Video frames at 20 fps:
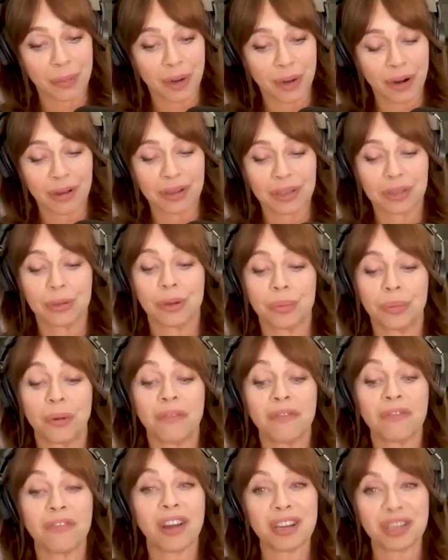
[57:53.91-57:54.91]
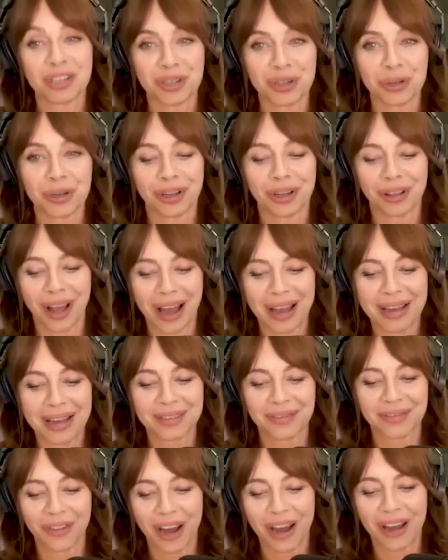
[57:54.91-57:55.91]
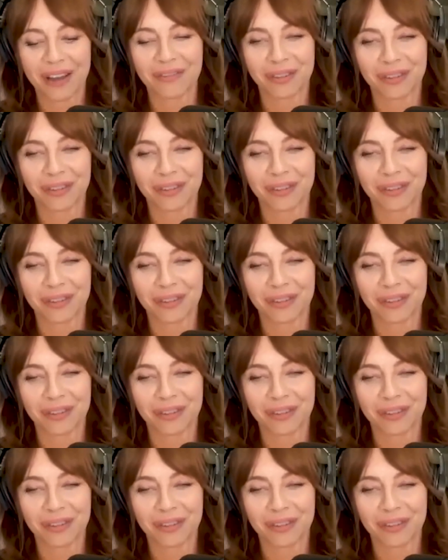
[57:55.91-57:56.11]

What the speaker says: but also a professional Class 5